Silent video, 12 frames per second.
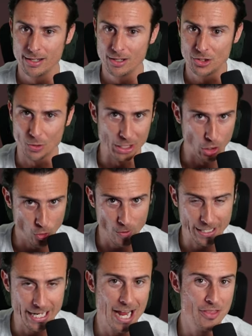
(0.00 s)
during a
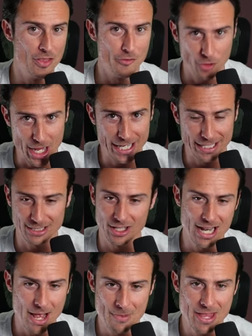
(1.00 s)
hurricane and the flight gets
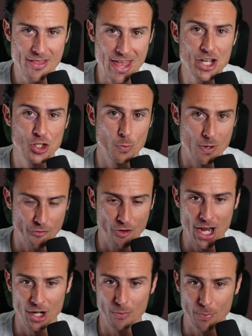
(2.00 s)
late, I mean, that they should be
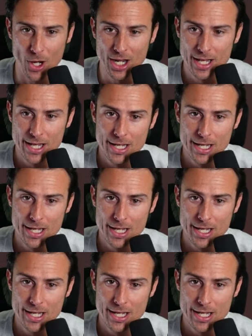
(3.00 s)
fired, but